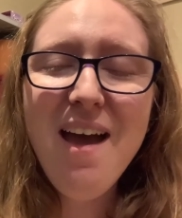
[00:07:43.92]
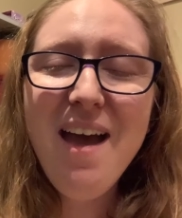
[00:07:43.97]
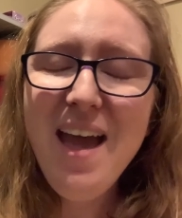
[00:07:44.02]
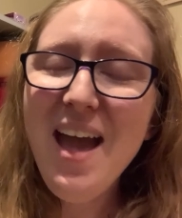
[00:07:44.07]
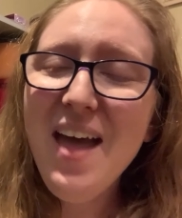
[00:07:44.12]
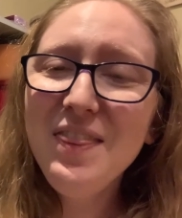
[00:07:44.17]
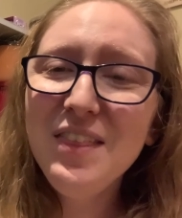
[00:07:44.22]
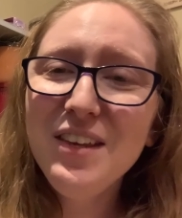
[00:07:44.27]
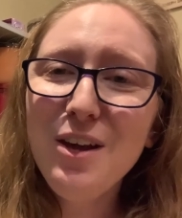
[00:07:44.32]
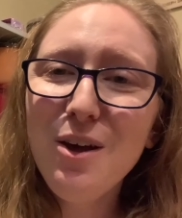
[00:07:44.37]

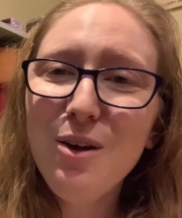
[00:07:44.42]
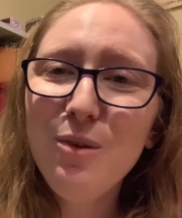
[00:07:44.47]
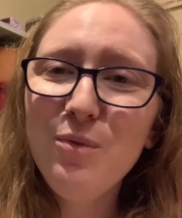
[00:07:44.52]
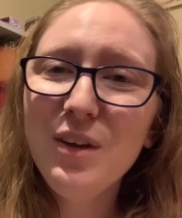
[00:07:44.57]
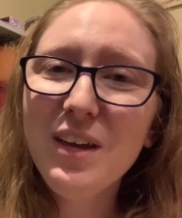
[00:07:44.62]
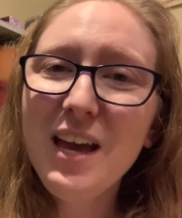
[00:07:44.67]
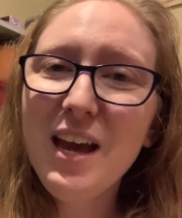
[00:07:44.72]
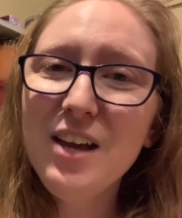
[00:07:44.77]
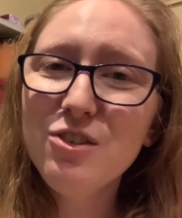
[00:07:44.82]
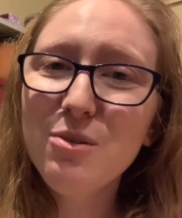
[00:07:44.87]
and the
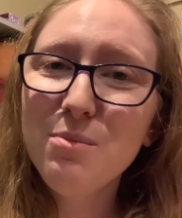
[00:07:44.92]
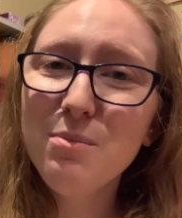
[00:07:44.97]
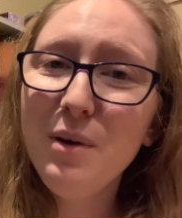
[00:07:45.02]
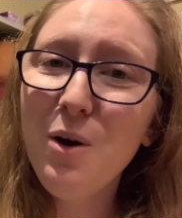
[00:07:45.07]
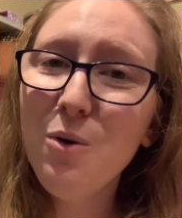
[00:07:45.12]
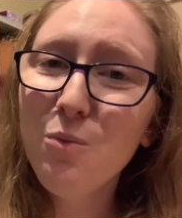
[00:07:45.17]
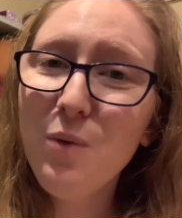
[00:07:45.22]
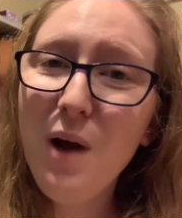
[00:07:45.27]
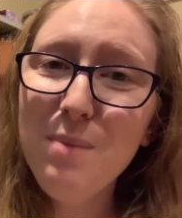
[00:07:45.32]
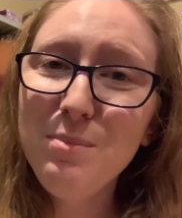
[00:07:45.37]
notification bell
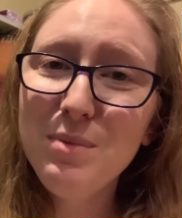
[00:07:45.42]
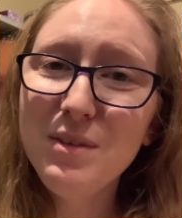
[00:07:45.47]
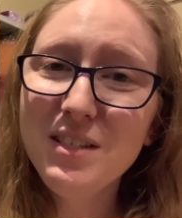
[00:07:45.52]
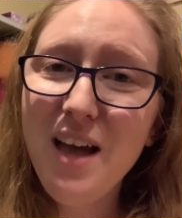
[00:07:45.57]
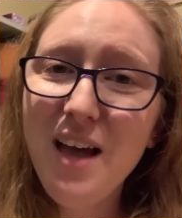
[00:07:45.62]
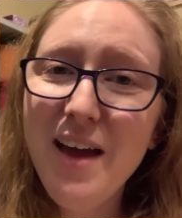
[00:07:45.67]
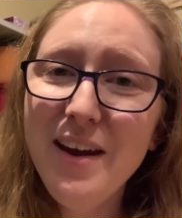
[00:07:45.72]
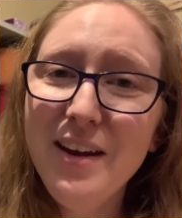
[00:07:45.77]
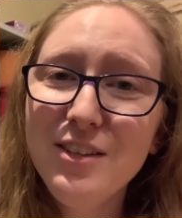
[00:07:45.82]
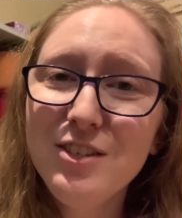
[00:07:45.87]
right
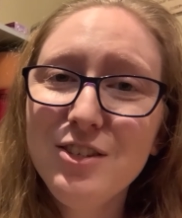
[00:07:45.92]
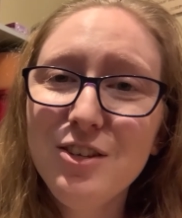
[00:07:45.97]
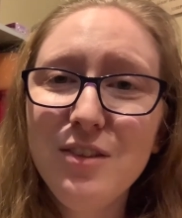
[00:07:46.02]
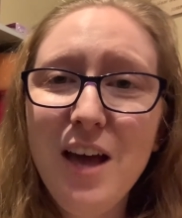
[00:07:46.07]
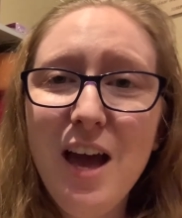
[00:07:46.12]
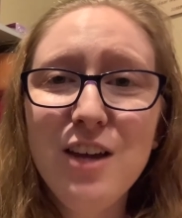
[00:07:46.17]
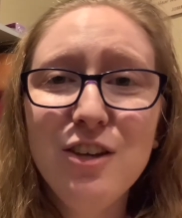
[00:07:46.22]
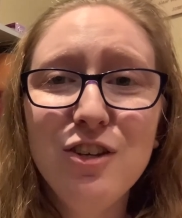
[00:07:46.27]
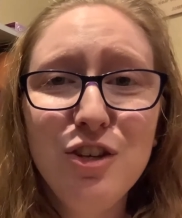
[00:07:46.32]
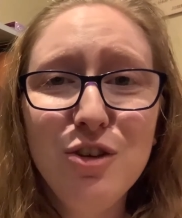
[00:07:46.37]
beside it so that